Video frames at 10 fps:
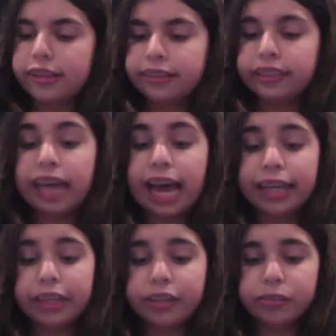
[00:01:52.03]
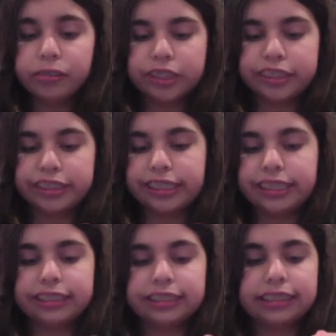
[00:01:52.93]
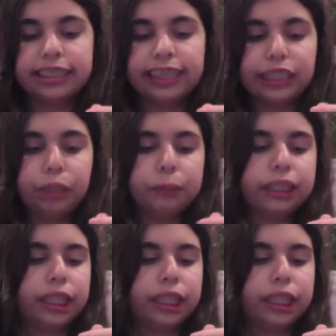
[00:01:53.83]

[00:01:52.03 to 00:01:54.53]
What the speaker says: the Ico London Skinny Mini